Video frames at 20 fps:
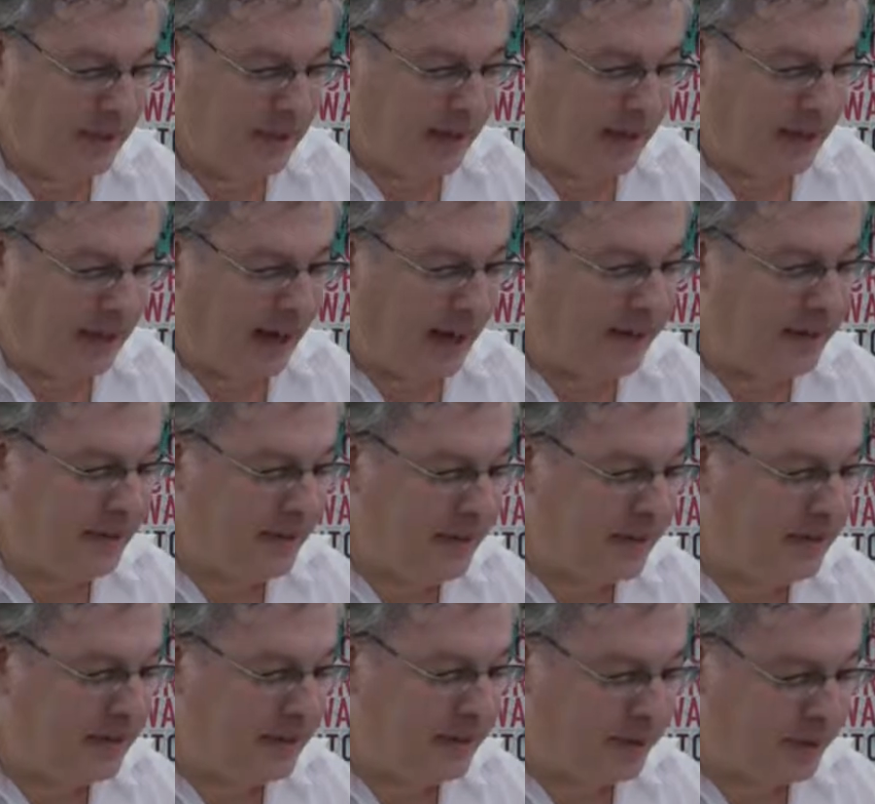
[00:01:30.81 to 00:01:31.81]
Entire
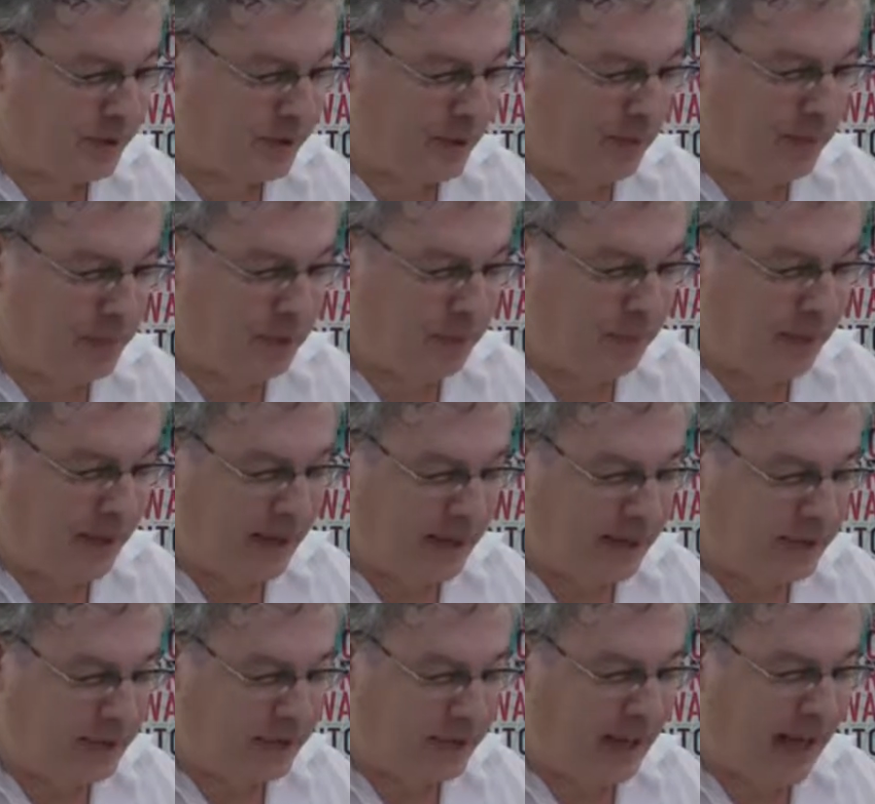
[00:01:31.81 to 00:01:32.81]
eras seemed to be
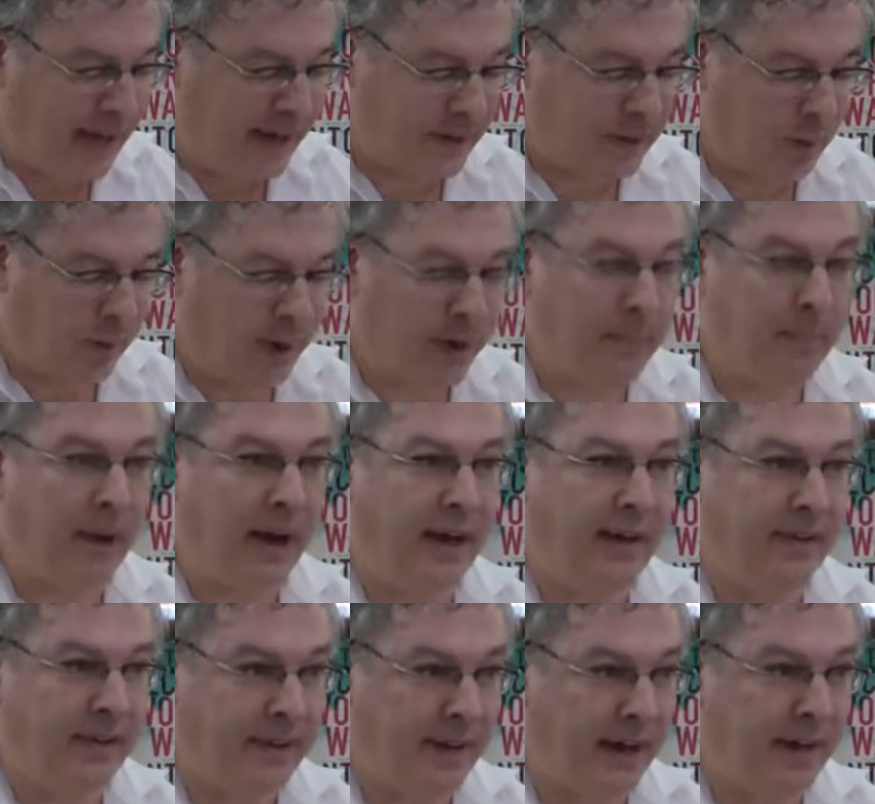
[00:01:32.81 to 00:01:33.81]
stacked one
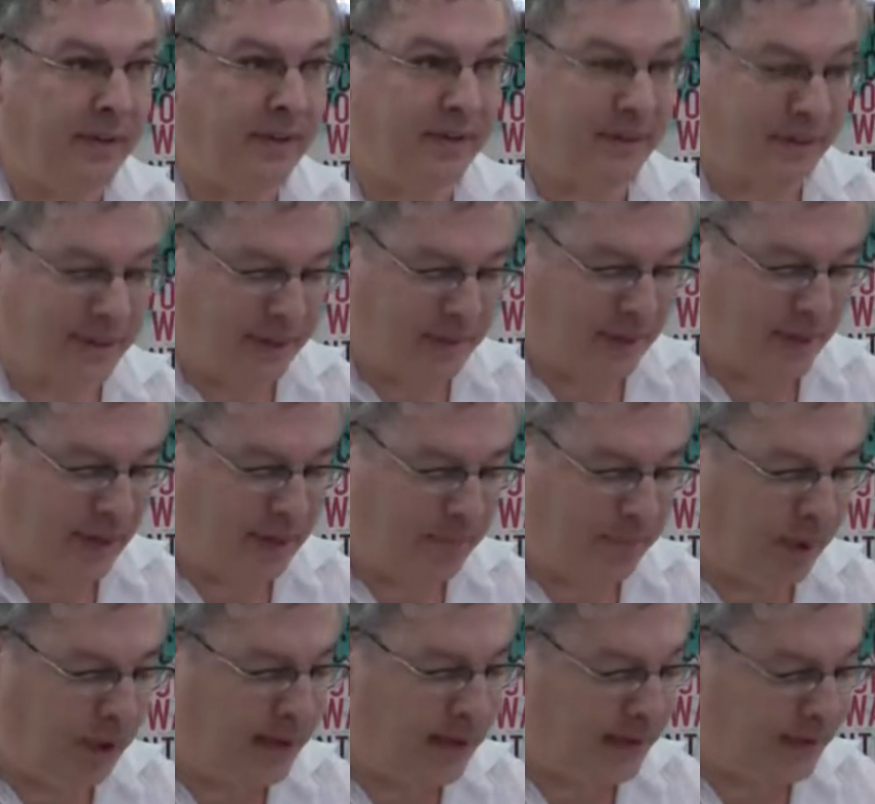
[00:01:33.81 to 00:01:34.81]
upon the other in the same
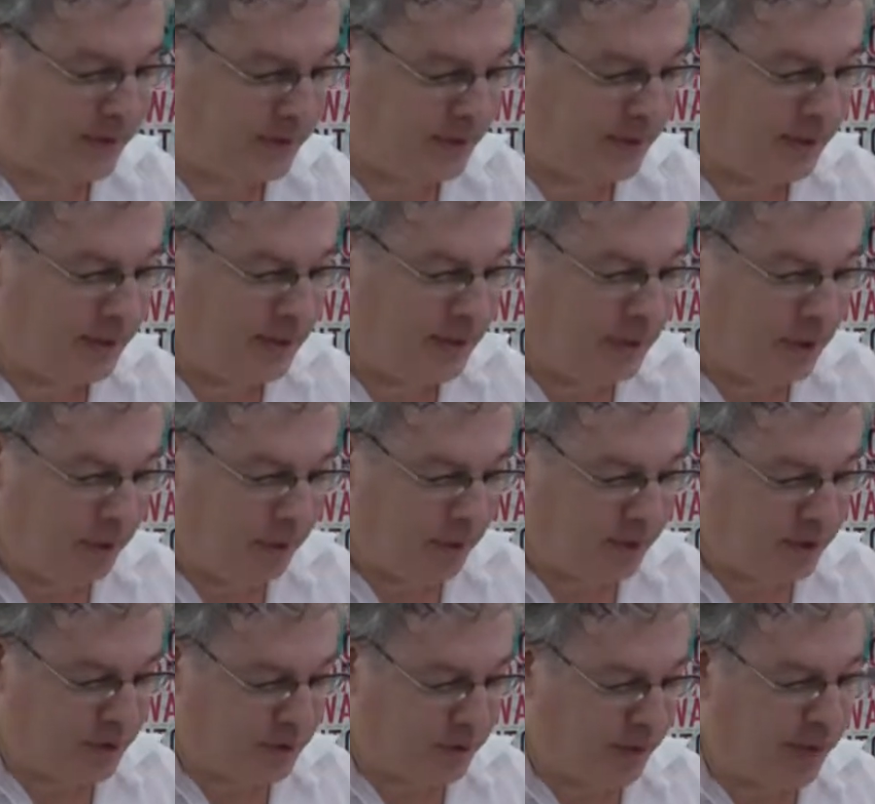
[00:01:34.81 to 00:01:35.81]
place,
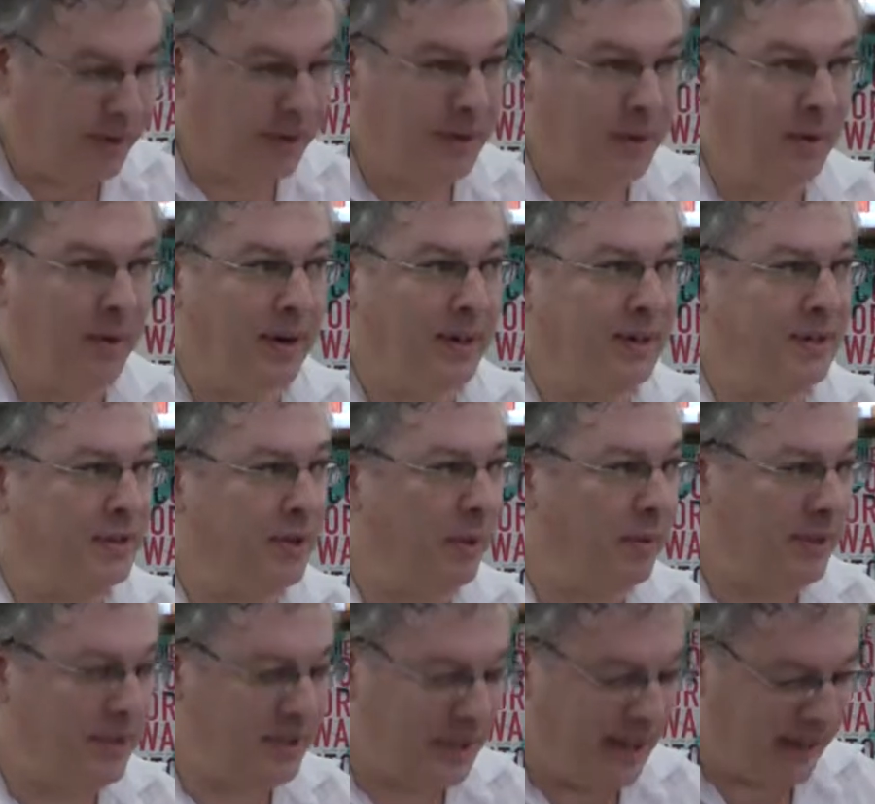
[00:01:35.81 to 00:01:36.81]
which is when New York is
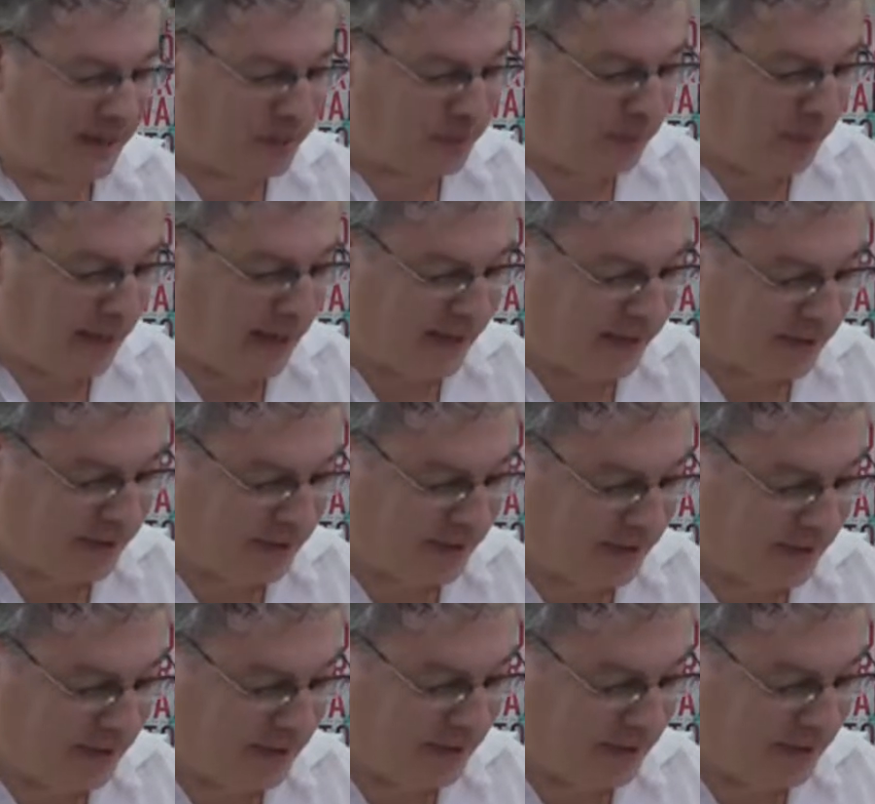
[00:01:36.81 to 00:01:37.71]
always at its best.